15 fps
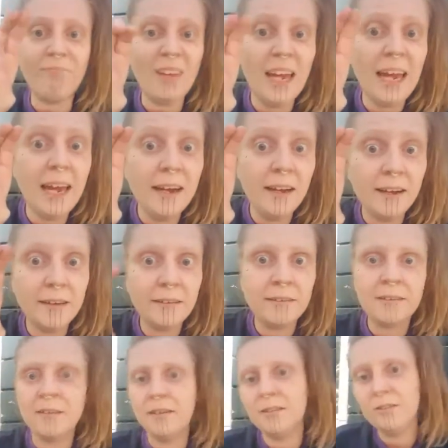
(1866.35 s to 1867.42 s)
alien
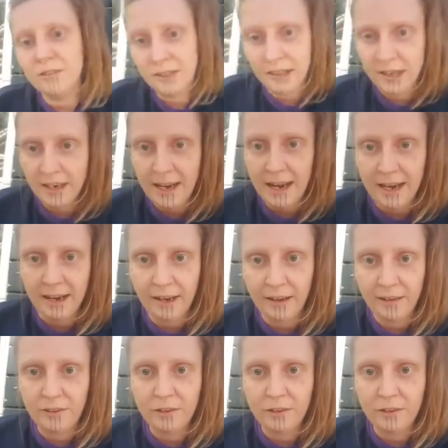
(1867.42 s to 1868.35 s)
DNA.